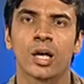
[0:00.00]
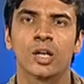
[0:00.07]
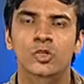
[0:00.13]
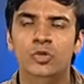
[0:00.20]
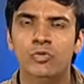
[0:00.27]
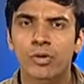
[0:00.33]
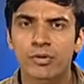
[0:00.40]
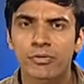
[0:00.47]

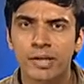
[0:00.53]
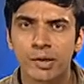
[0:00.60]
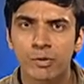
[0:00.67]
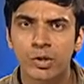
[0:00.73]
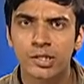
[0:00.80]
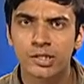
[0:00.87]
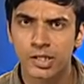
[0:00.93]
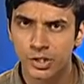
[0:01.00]
So, what we
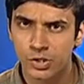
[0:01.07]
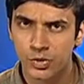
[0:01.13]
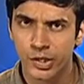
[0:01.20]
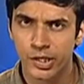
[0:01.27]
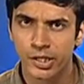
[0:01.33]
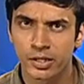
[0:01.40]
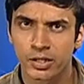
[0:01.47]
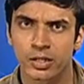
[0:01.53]
have discussed
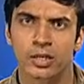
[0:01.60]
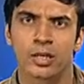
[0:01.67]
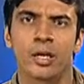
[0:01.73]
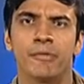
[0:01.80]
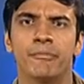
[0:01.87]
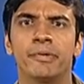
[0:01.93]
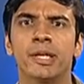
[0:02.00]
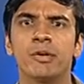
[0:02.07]
today?
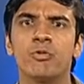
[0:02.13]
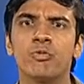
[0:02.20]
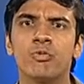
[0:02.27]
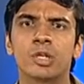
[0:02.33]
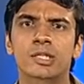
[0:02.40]
We have